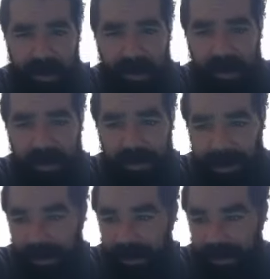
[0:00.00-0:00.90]
more than
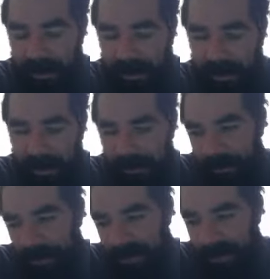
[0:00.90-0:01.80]
entertainment or
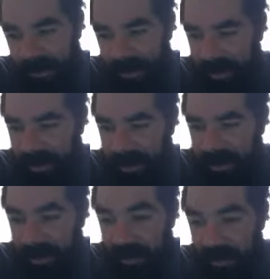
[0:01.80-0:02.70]
to impress
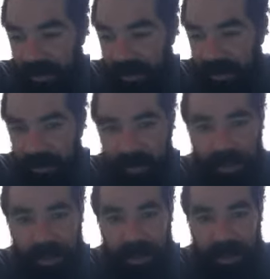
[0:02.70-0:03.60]
a girl.
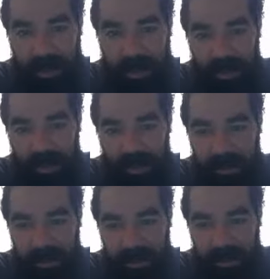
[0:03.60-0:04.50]
Broke my collarbone to
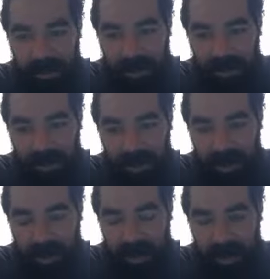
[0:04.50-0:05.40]
impress a girl in third
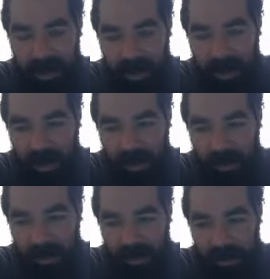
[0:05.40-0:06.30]
grade,
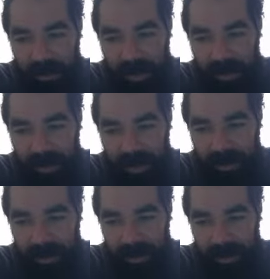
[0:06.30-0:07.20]
running through the
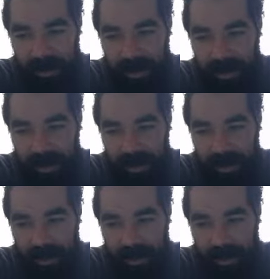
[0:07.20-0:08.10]
playground.
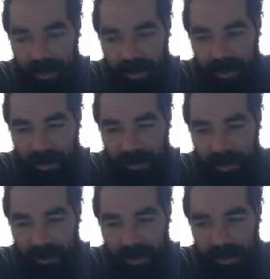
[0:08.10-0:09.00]
And the girl
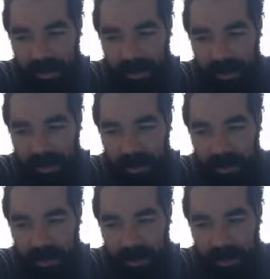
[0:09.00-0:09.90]
gave me the note.
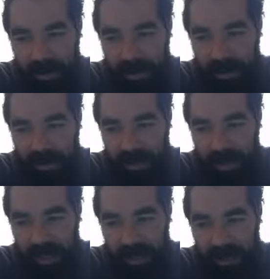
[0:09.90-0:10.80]
Do you like me?
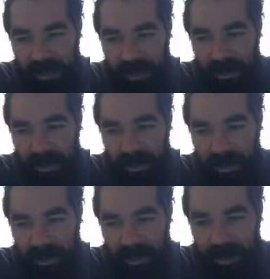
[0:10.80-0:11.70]
Check yes or no
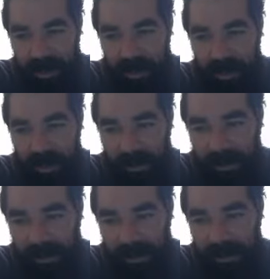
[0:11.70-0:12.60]
then me and my
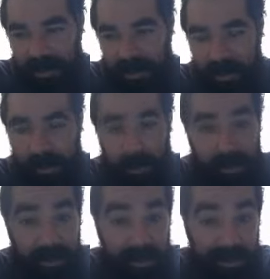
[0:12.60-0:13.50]
boys, and then her and
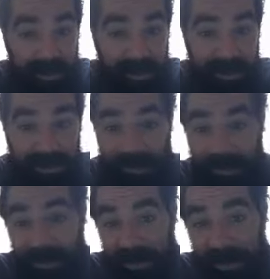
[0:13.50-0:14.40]
her girls, and we're
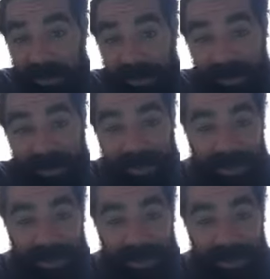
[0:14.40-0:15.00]
flirting and